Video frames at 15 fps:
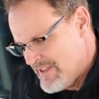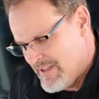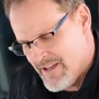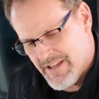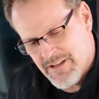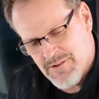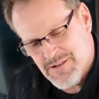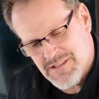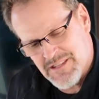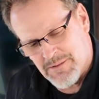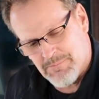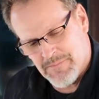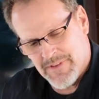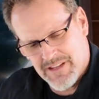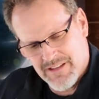Uh, here's
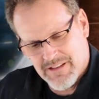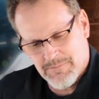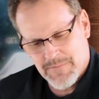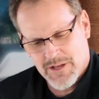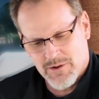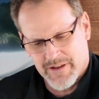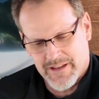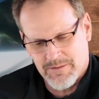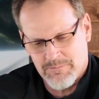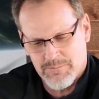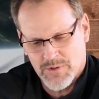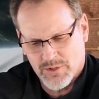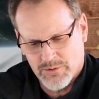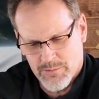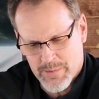the, let me go ahead
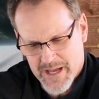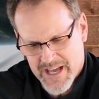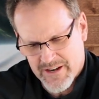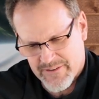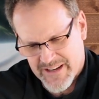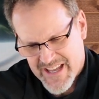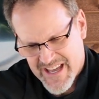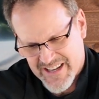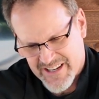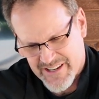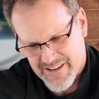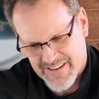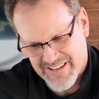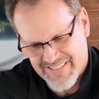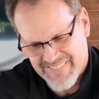and pull the battery out of
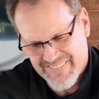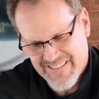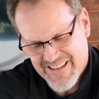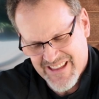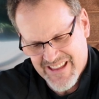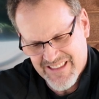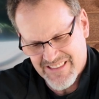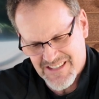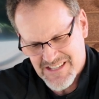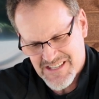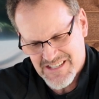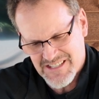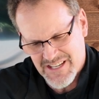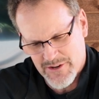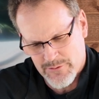here. This
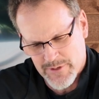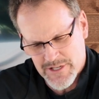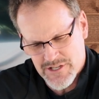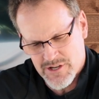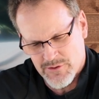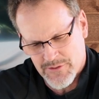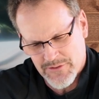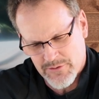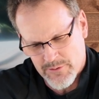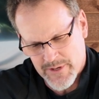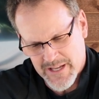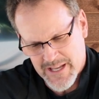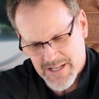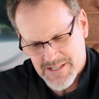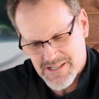is the original
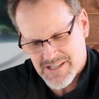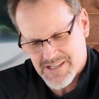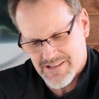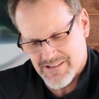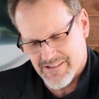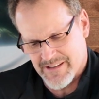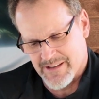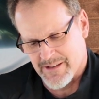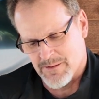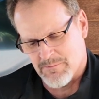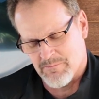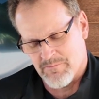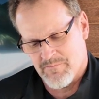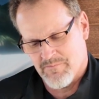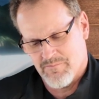3S
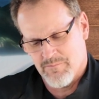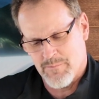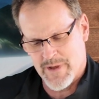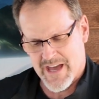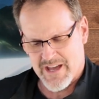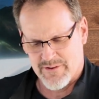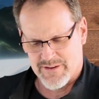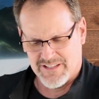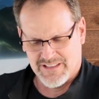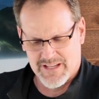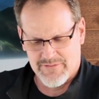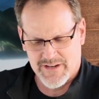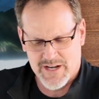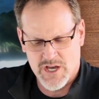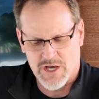um, battery,
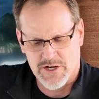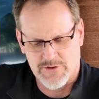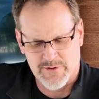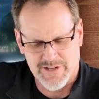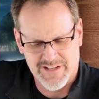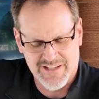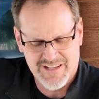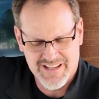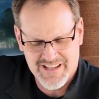1100.